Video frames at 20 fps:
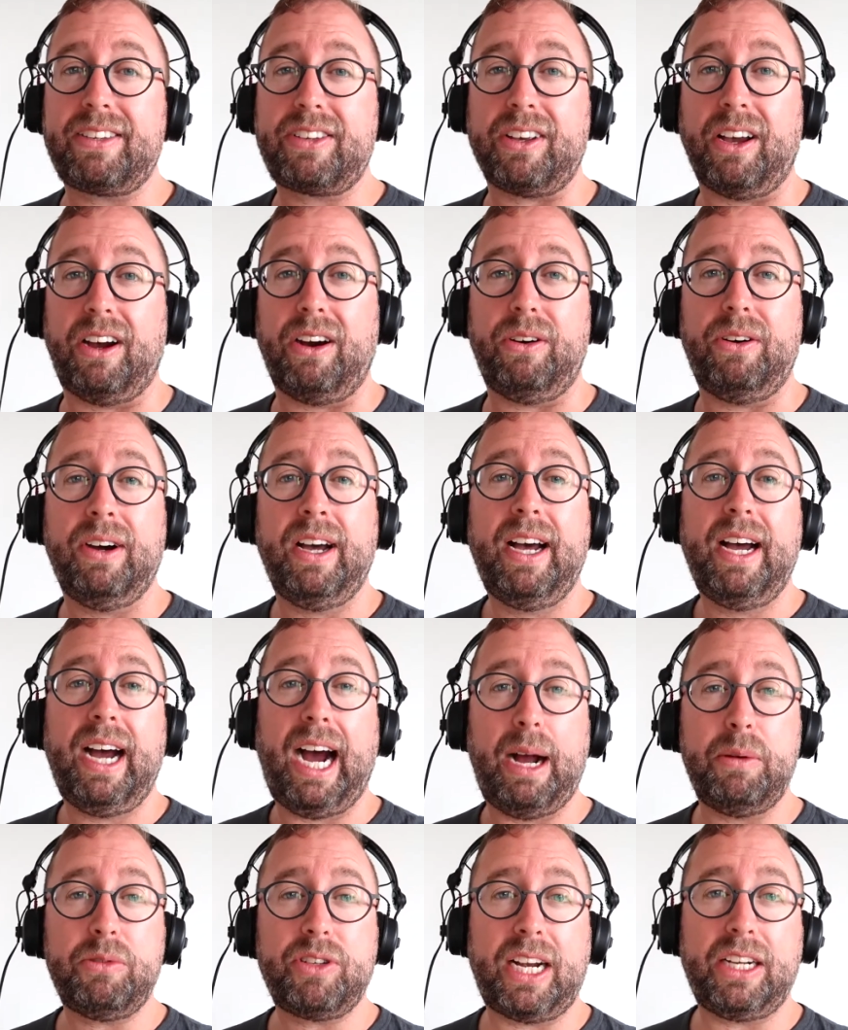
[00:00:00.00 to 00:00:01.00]
So
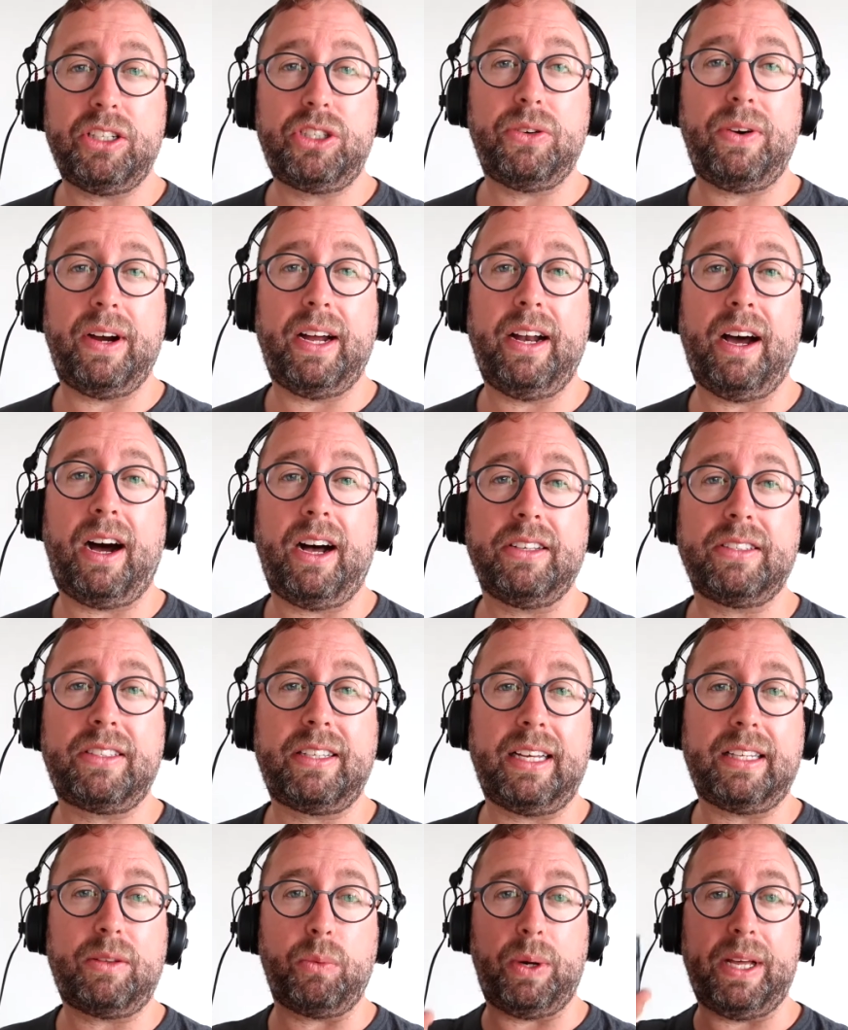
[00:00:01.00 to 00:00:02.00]
I'm trying to enhance
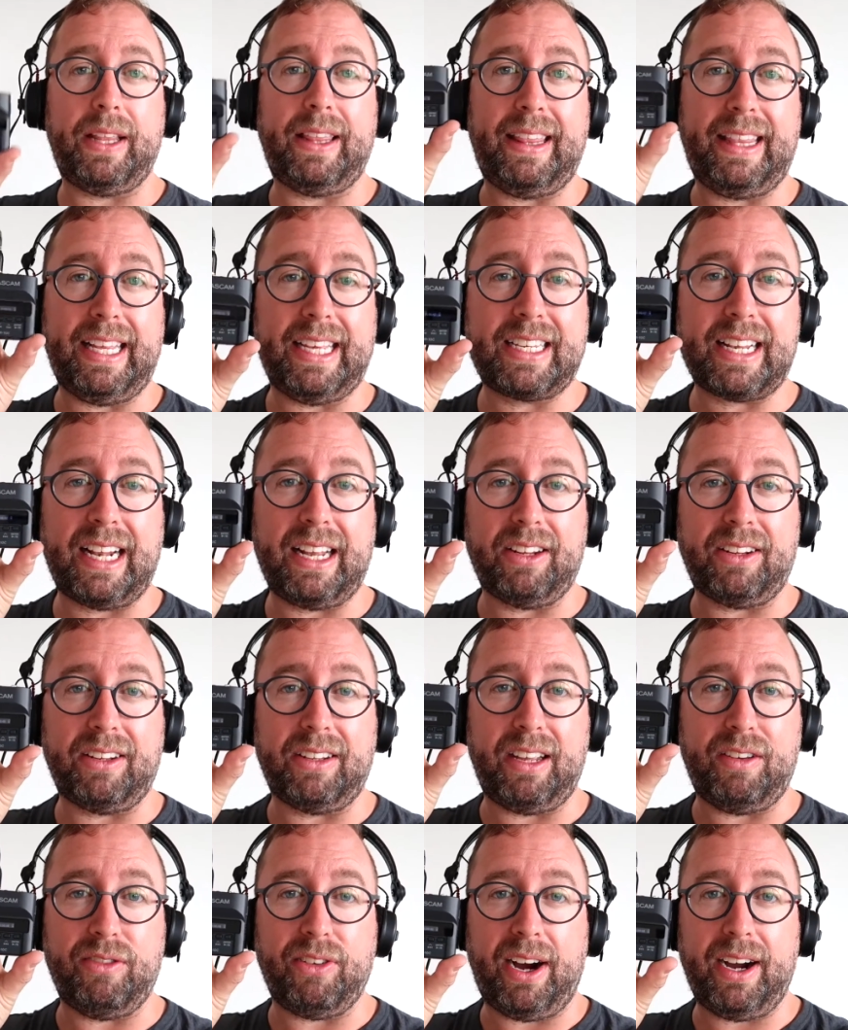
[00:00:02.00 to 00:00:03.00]
that with this little
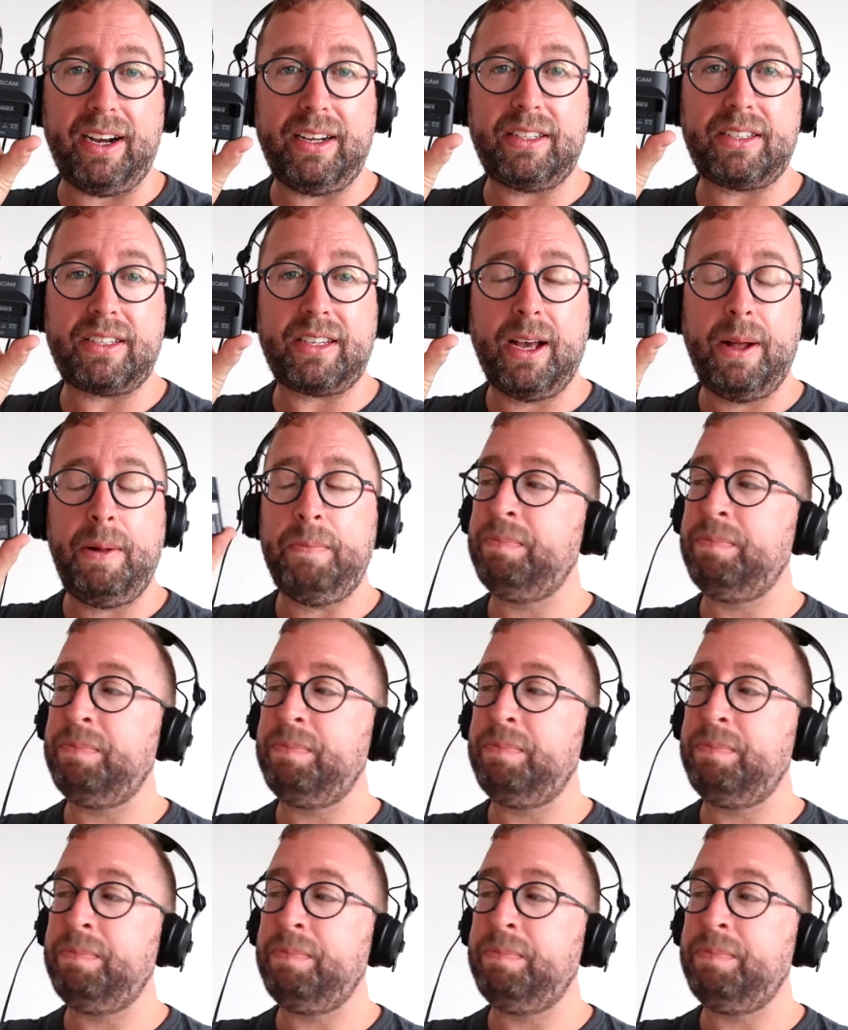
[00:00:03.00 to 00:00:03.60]
device.